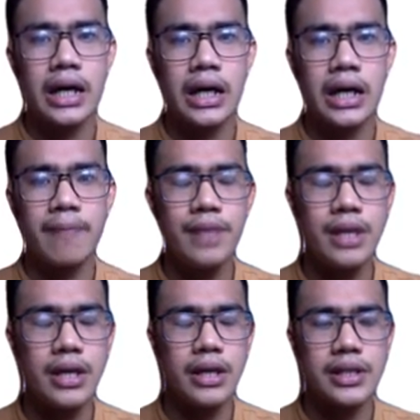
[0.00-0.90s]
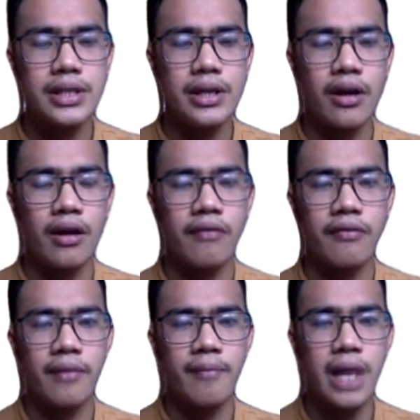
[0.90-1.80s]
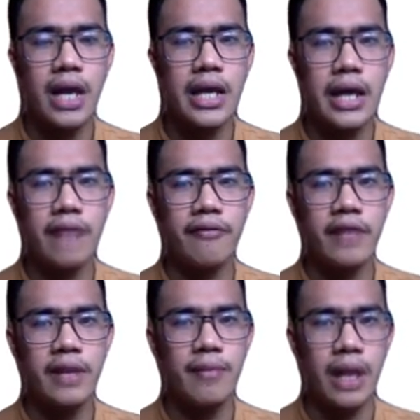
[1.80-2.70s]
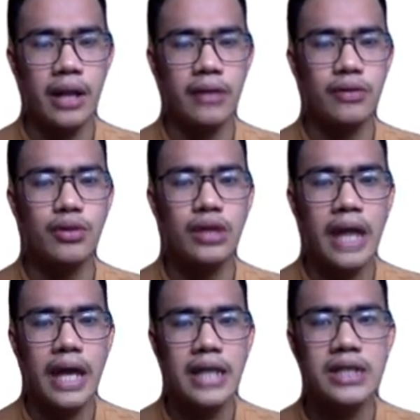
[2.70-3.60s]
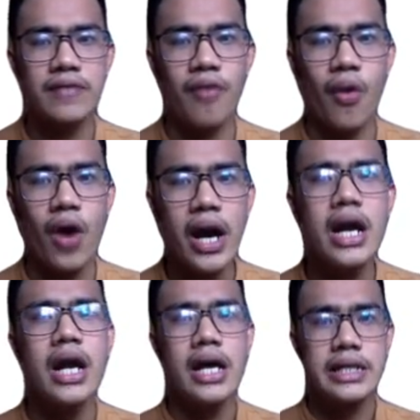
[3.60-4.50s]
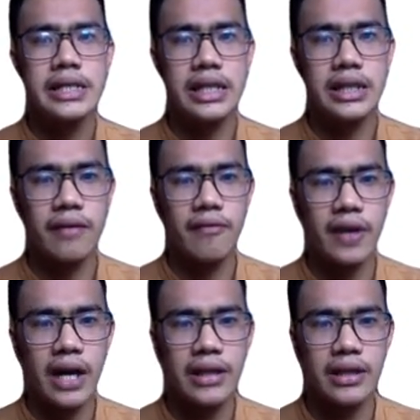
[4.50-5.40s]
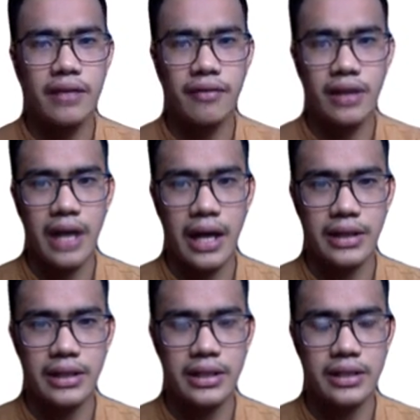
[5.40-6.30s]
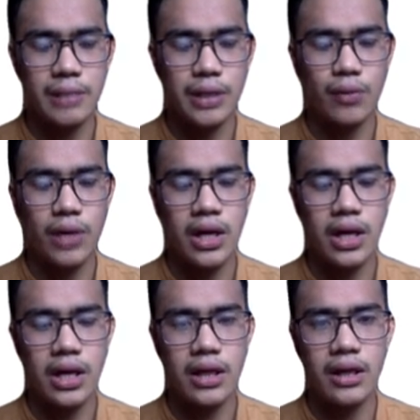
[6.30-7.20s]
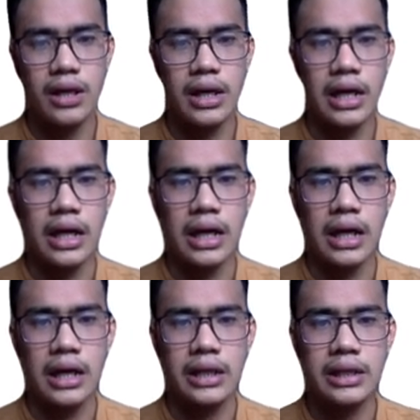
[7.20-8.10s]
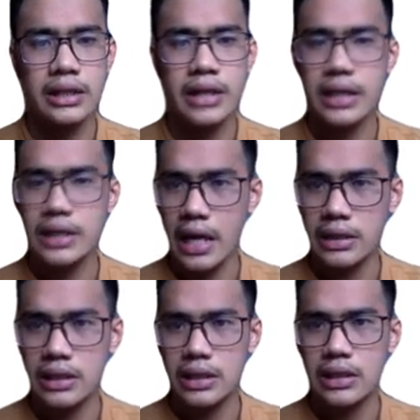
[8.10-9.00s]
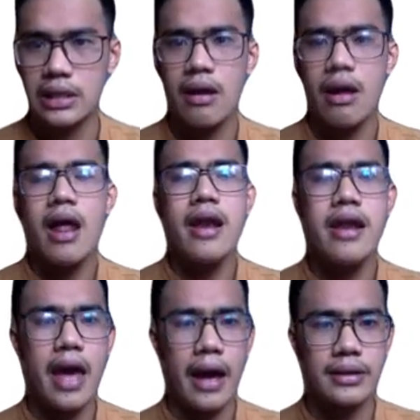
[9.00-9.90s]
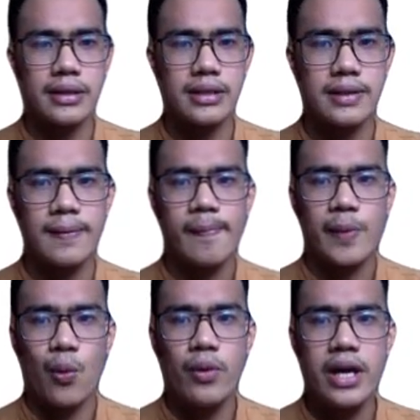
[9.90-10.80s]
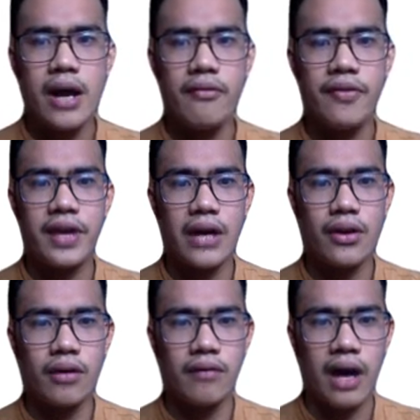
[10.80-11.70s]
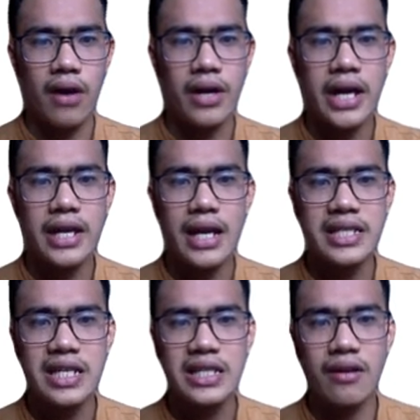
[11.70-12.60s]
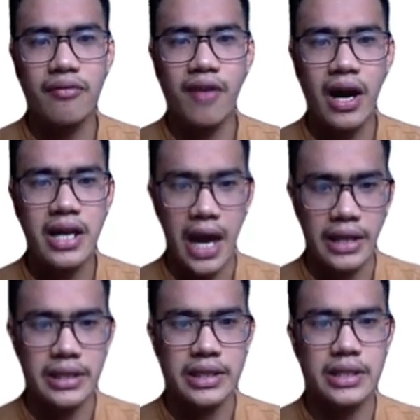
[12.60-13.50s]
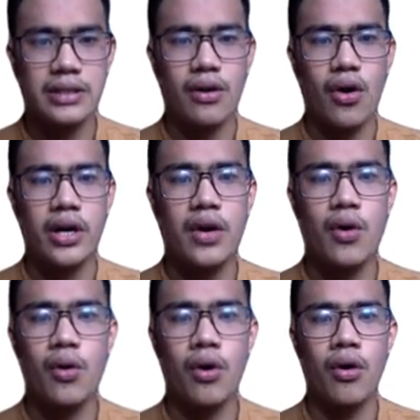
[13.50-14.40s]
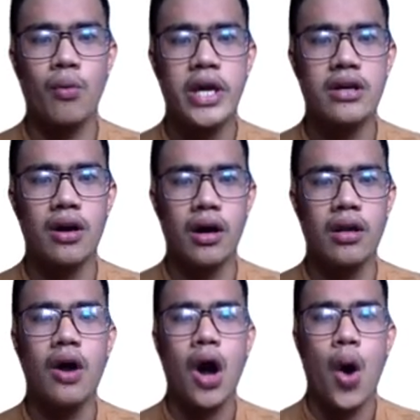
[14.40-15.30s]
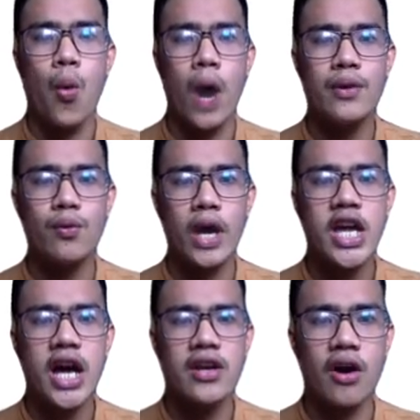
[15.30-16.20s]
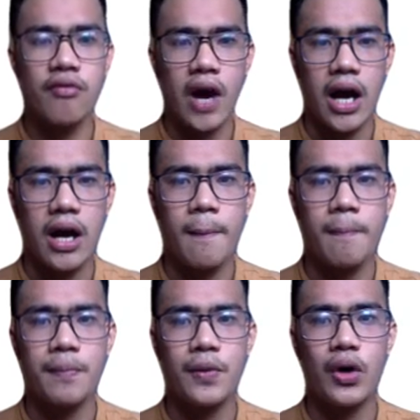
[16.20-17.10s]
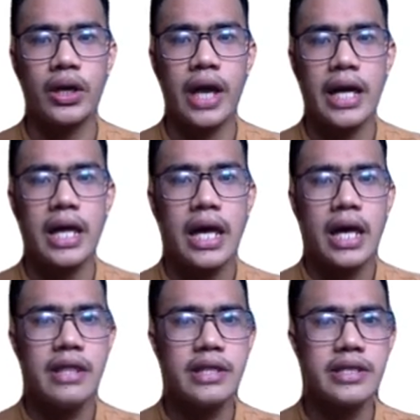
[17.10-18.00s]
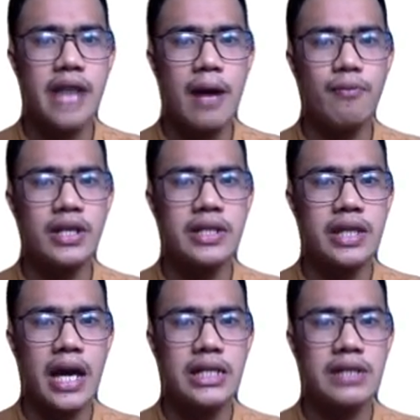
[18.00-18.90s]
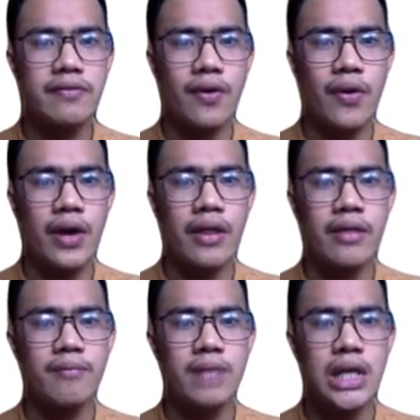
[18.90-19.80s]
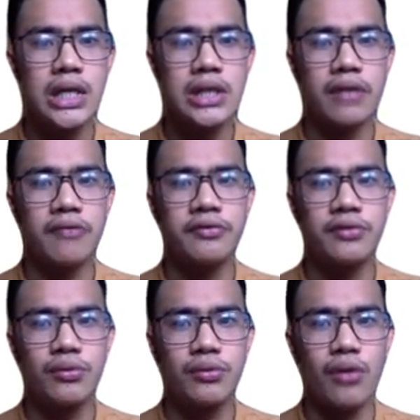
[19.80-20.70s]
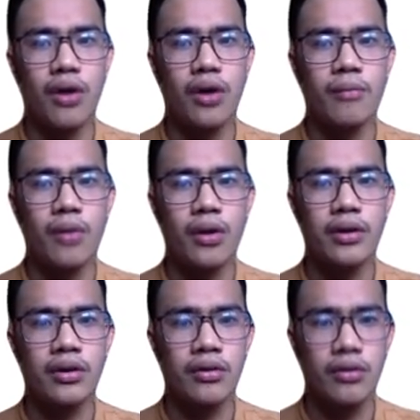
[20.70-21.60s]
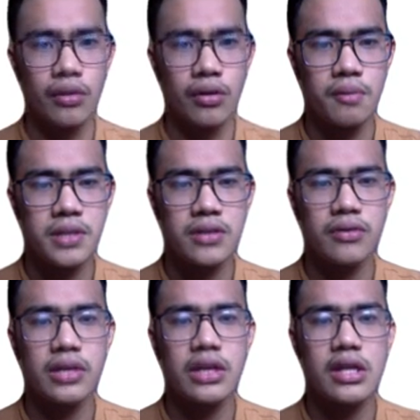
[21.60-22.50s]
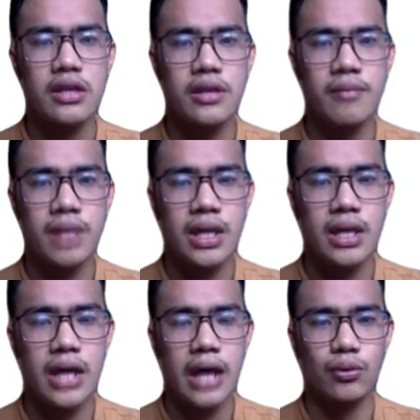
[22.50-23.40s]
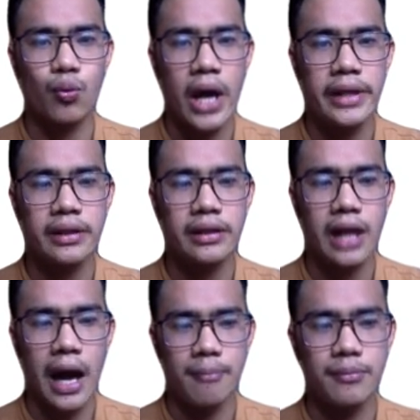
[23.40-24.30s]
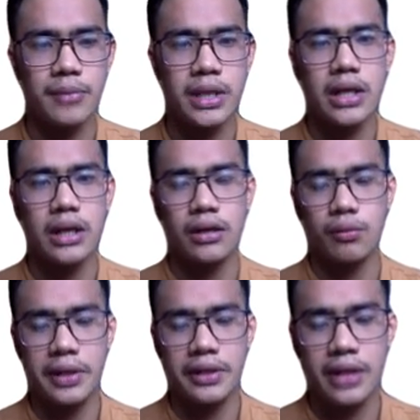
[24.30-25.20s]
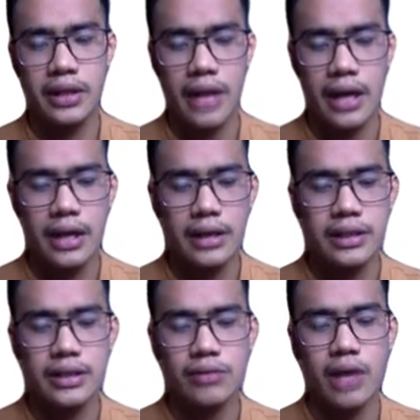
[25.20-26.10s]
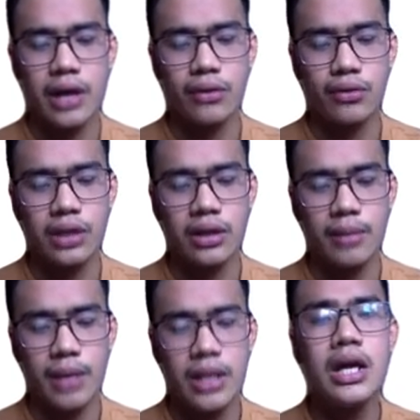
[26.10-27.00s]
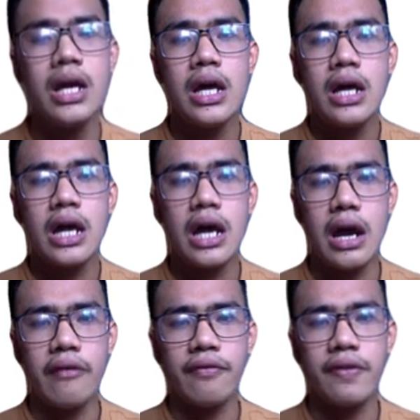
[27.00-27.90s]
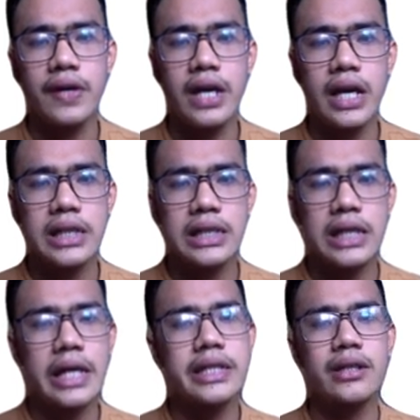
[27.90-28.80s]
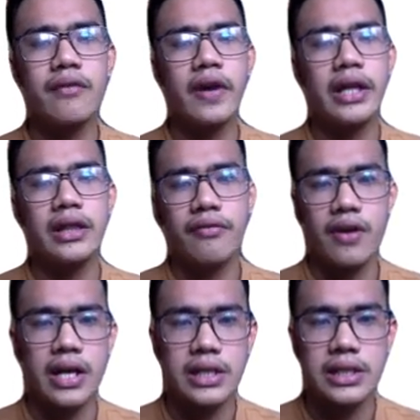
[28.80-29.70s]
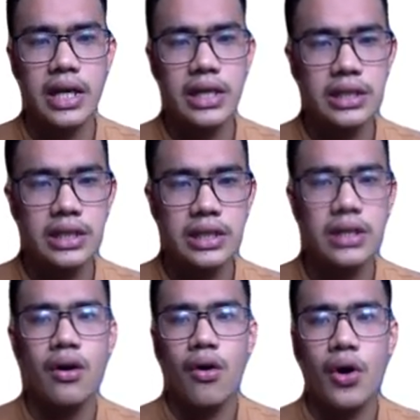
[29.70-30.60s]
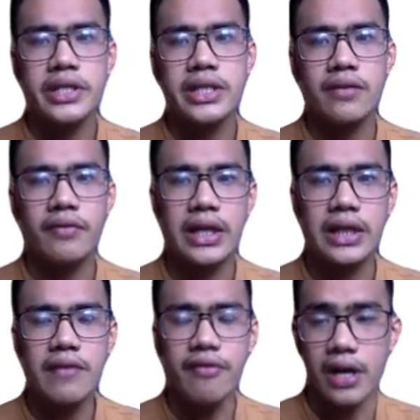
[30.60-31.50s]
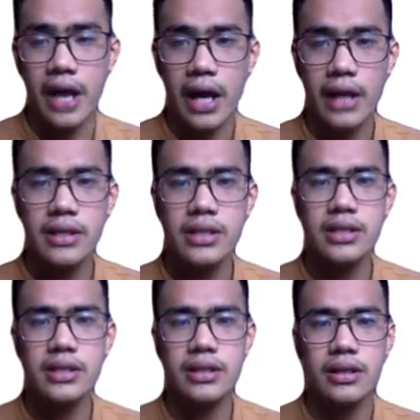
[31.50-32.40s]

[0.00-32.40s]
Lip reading: means of the male and female to test for significant difference between sexes. Next, we have the ANOVA, or analysis of variance, or we call one-way ANOVA. Okay, this time this tests for the means of two or more groups to be determined at one time. Meaning at one data analysis, we are to determine if there is a significant differences or significant difference